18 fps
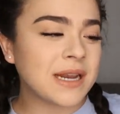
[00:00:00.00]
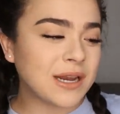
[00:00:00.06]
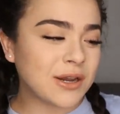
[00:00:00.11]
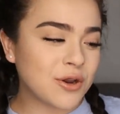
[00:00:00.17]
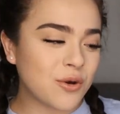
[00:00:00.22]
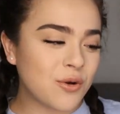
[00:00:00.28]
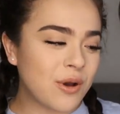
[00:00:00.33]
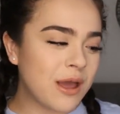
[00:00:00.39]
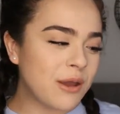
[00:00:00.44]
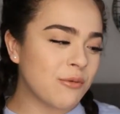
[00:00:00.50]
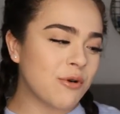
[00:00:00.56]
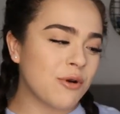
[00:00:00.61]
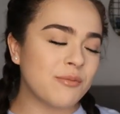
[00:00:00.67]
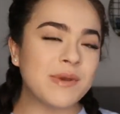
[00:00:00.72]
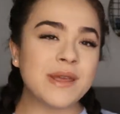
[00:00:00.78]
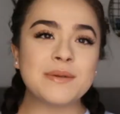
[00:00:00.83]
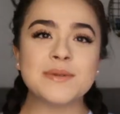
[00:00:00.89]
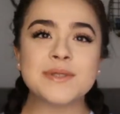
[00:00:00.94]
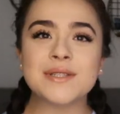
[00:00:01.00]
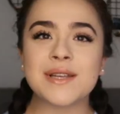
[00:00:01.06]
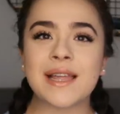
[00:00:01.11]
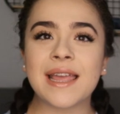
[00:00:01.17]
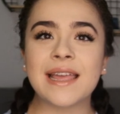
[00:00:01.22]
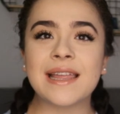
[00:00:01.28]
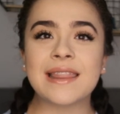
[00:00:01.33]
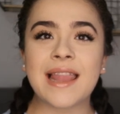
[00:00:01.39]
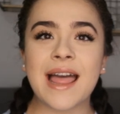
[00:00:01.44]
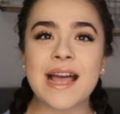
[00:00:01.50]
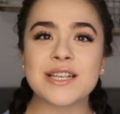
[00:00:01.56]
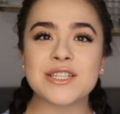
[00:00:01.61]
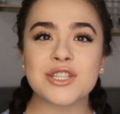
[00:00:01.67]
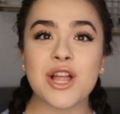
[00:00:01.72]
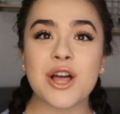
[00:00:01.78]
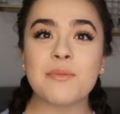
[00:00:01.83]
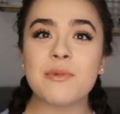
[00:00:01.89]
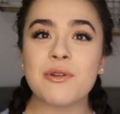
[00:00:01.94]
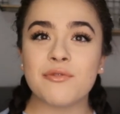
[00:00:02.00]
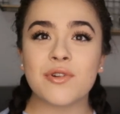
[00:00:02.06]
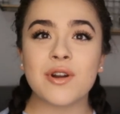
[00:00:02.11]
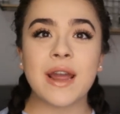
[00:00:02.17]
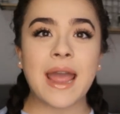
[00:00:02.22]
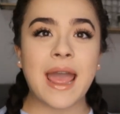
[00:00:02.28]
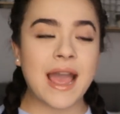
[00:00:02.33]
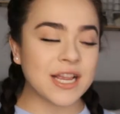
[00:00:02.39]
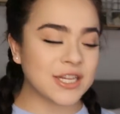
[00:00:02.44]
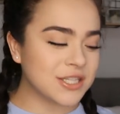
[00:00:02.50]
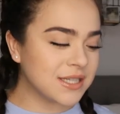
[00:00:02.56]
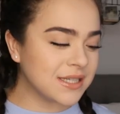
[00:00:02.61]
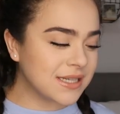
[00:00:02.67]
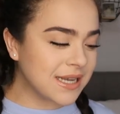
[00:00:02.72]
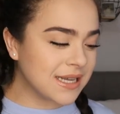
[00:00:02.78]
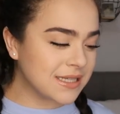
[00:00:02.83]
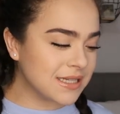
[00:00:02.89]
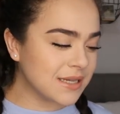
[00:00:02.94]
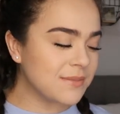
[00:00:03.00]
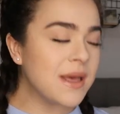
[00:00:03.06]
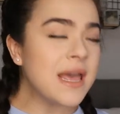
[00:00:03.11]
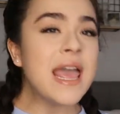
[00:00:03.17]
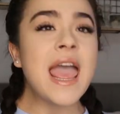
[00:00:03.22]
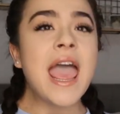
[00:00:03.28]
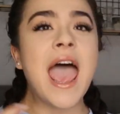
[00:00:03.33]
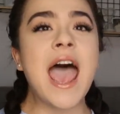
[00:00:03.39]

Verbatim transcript: and I know I won't be able to like last long before I actually taste them,